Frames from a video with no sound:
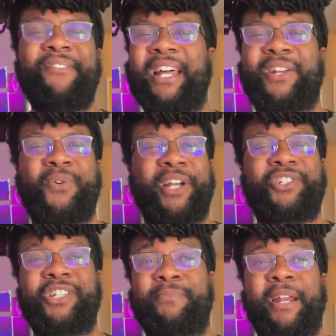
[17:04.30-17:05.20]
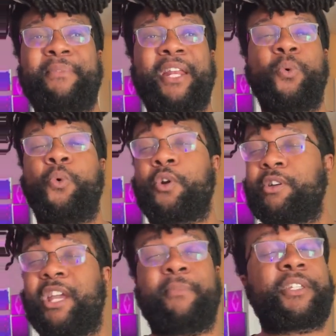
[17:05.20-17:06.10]
I have a lot of questions, but I'm not no
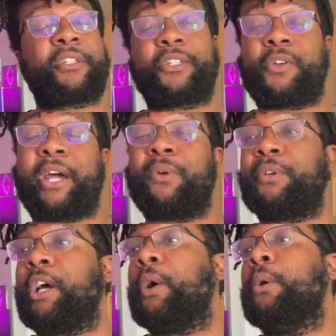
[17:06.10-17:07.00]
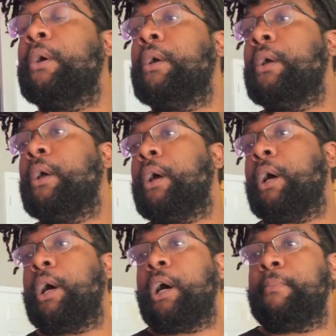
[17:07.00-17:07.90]
water chemist, so I don't know.
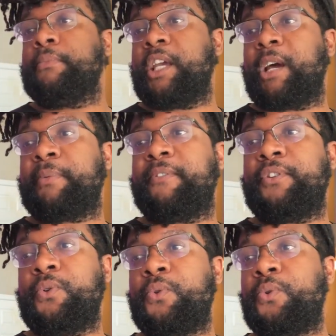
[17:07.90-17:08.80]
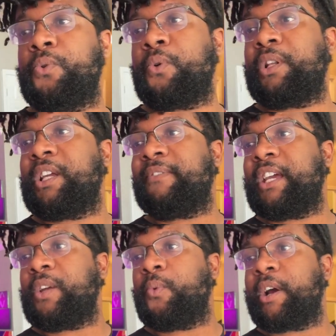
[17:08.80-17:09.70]
Yep, if you
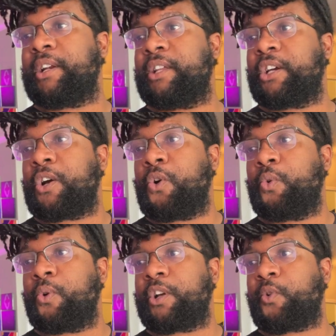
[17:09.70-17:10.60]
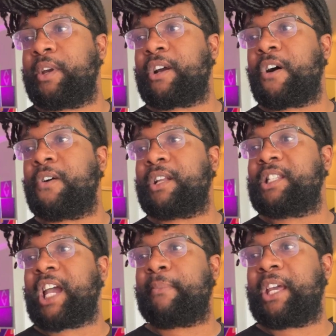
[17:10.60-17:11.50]
live anywhere near the Coldwater Creek, all
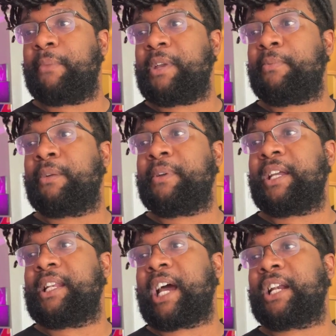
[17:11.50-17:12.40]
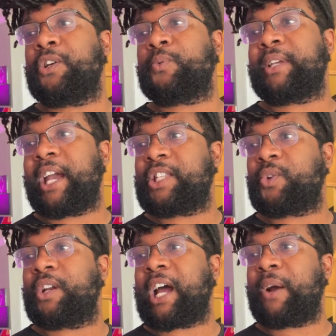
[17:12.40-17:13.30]
contaminated people are being diagnosed with
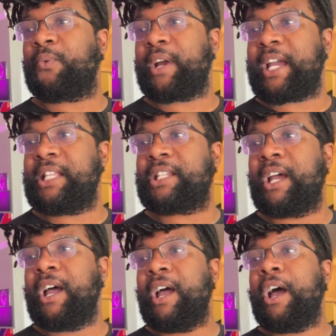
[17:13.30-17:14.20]
cancer at high rates.